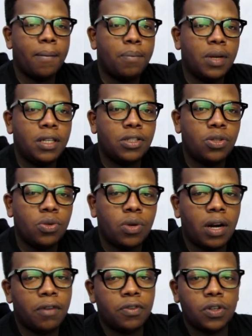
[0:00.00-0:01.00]
please do,
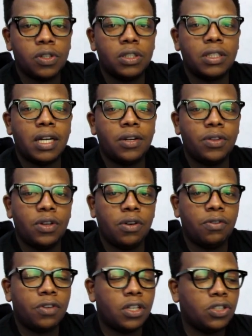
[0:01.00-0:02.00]
and of course turn on the
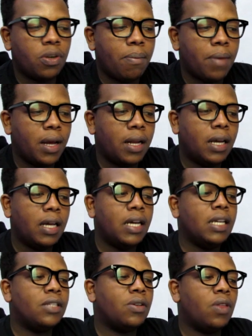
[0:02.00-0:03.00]
notification bell
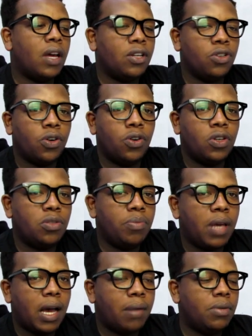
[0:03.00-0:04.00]
so that you always
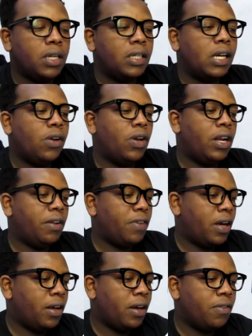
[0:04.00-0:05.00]
be updated
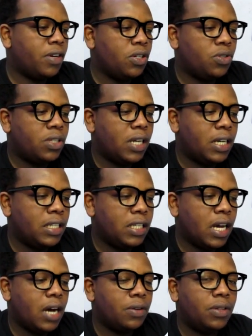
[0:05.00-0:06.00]
whenever I have a new
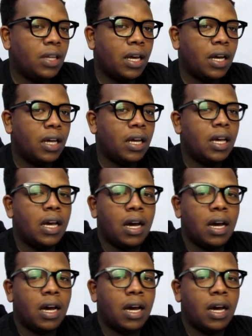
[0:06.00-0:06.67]
strategy out there.